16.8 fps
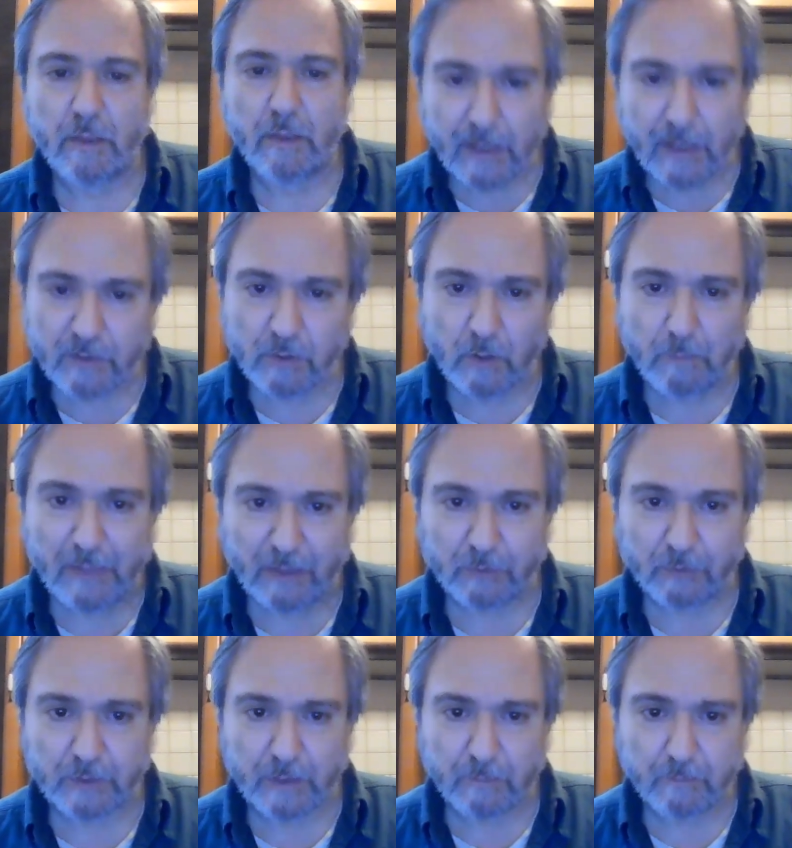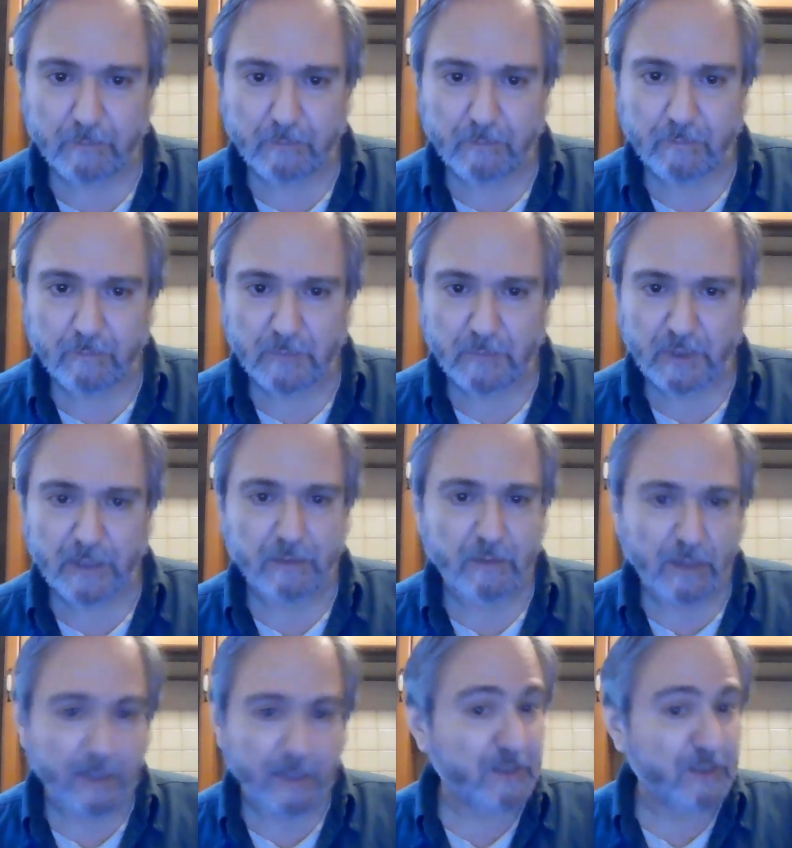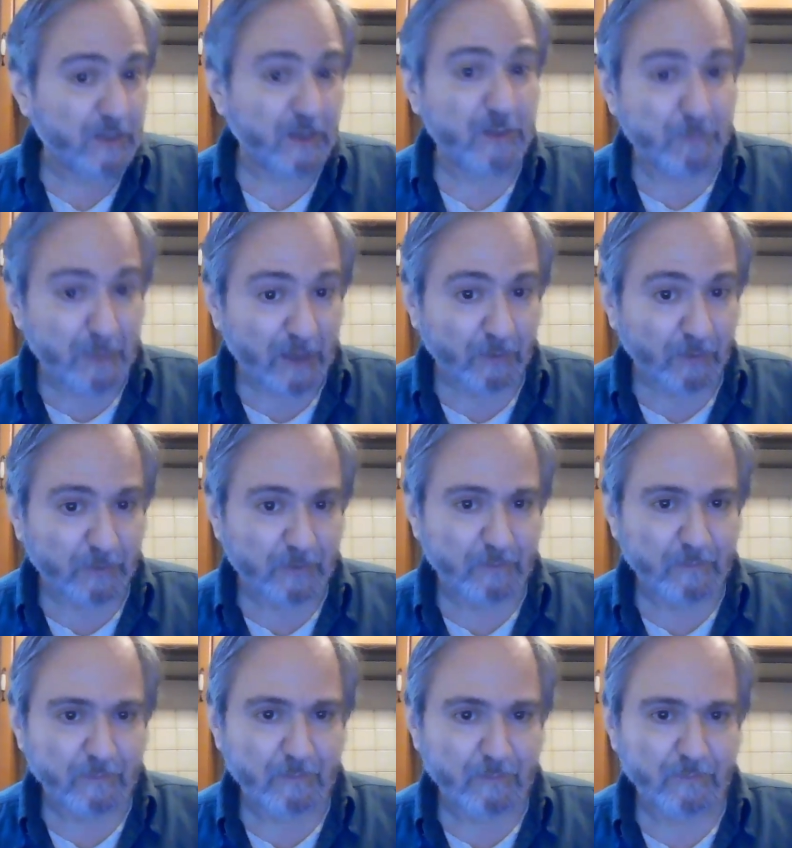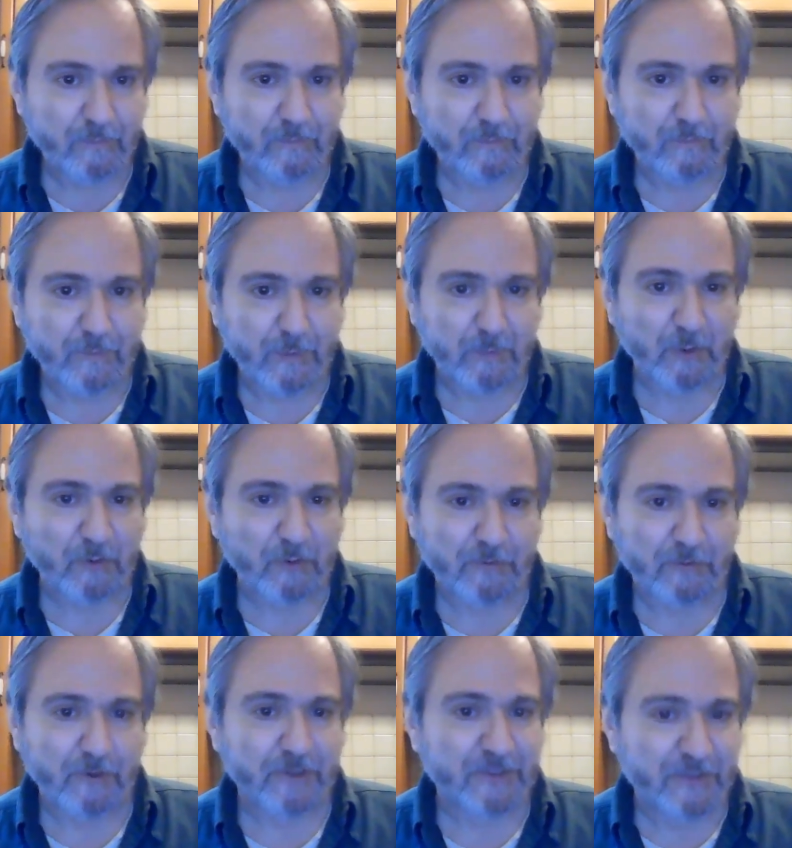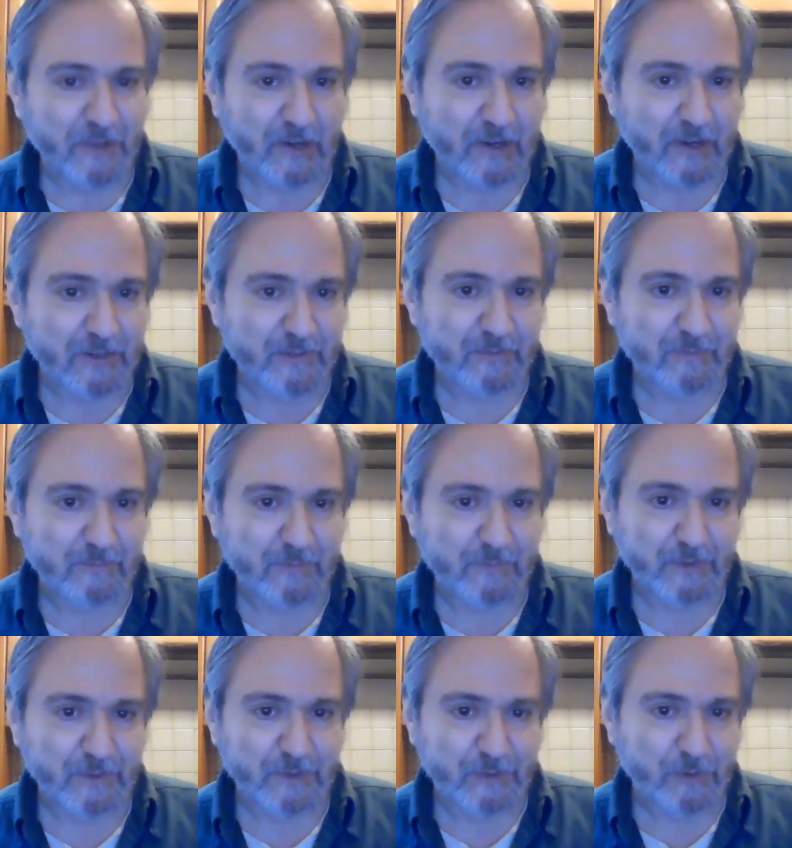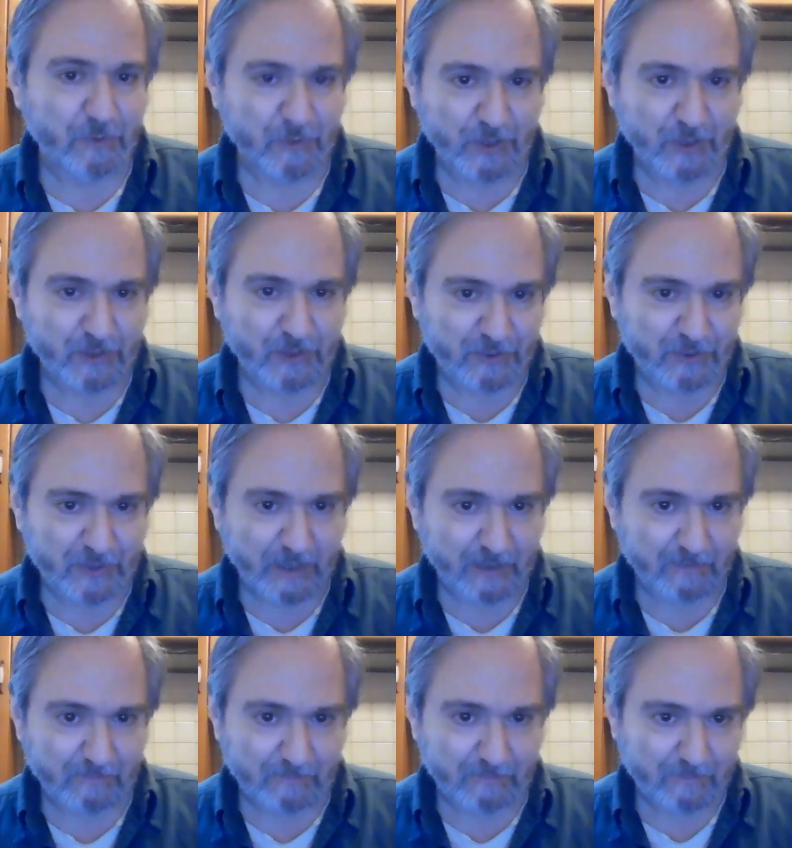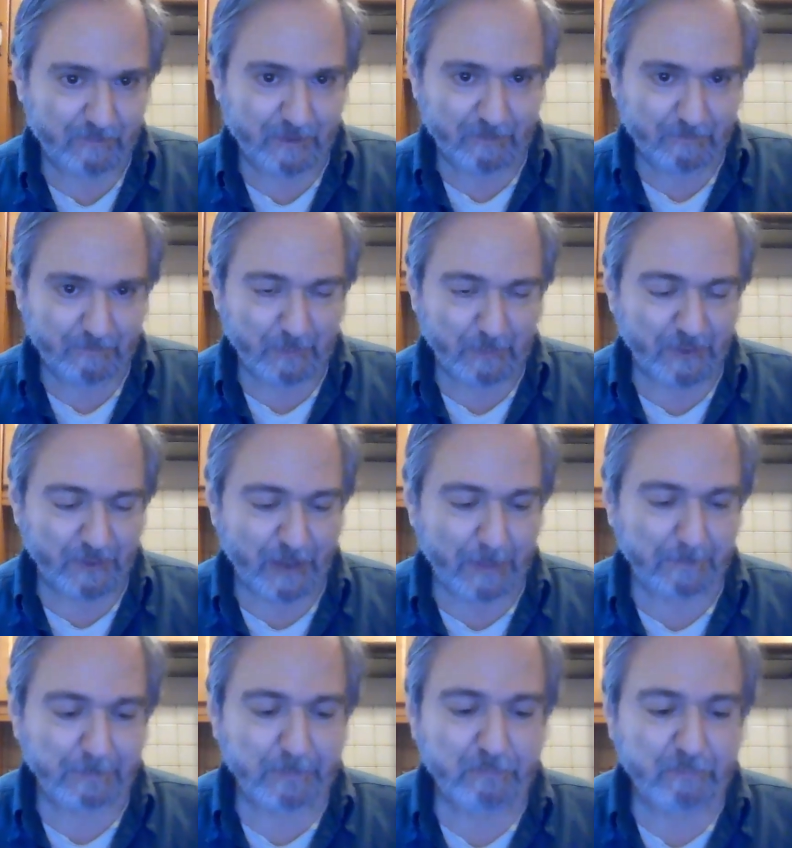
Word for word: That's all melting. Okay, ice does melt. The permafrost thaws because it's no change of state. Right? Remember that.